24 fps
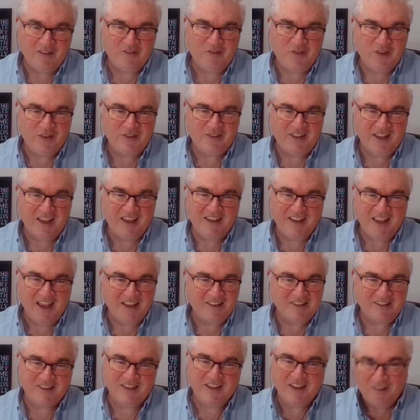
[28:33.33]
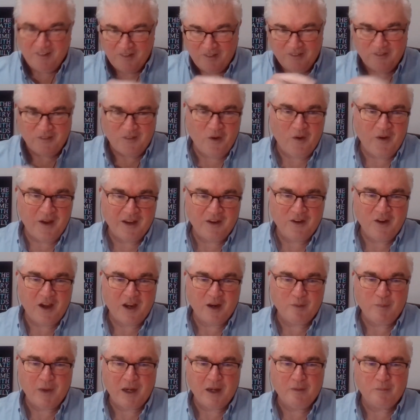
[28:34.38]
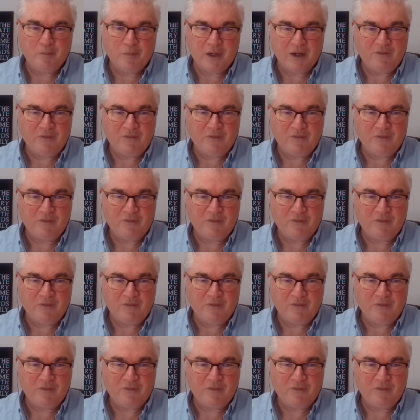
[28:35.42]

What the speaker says: And if you say yes, then go ahead and automate it.